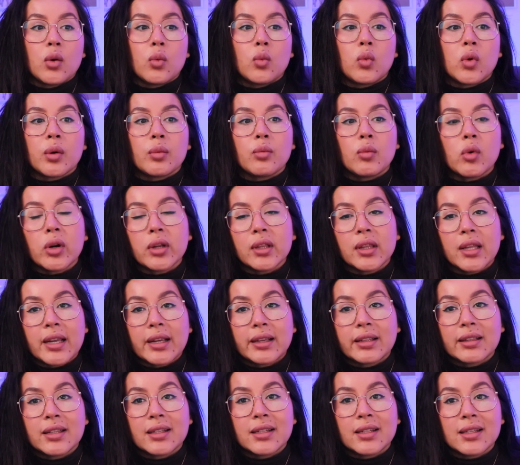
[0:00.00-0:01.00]
were more
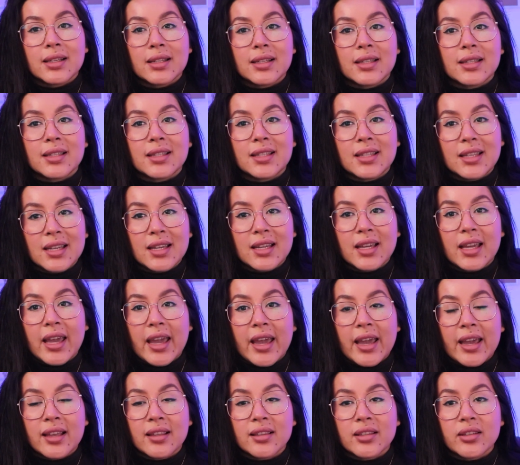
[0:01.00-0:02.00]
likely to seek
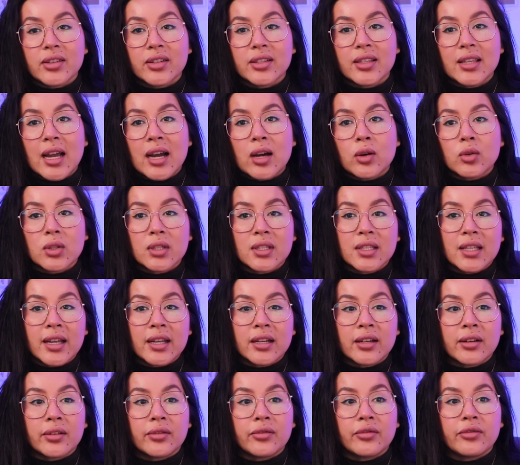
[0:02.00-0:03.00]
answers
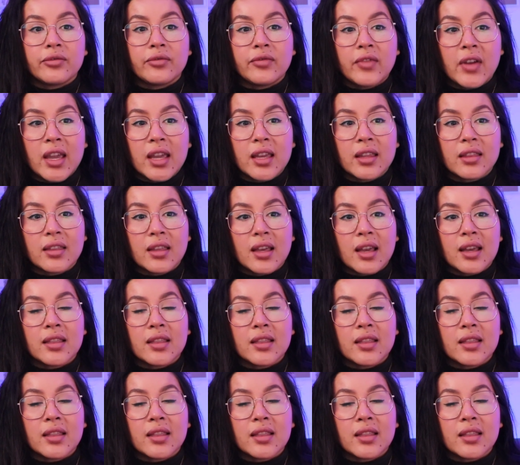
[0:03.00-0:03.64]
outside of faith,